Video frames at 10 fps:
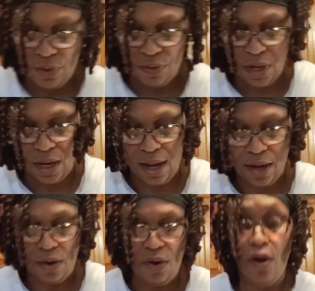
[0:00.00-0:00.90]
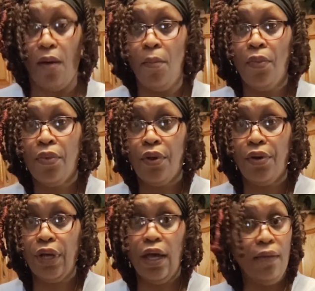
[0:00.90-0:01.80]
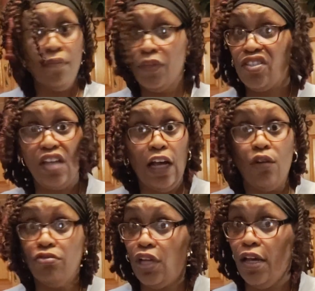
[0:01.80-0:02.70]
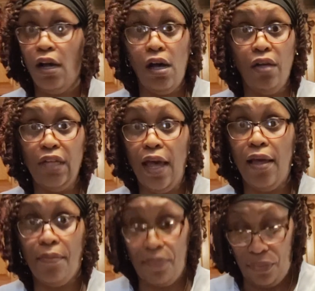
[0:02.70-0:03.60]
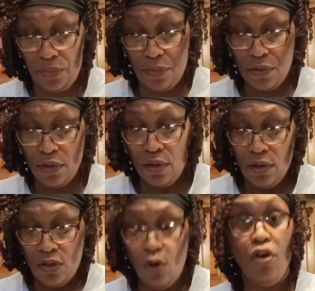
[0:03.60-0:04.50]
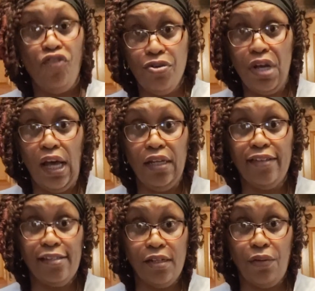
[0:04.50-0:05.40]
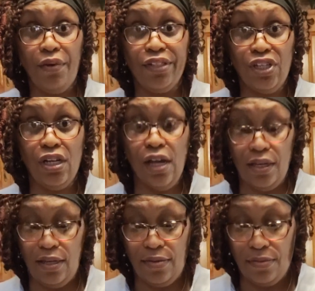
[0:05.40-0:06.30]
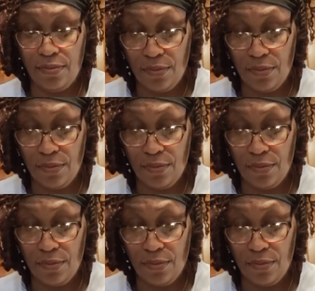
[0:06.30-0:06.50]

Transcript: On that hot oil. Okay? It's not going to take all day. So if you're not into the crunchy onion,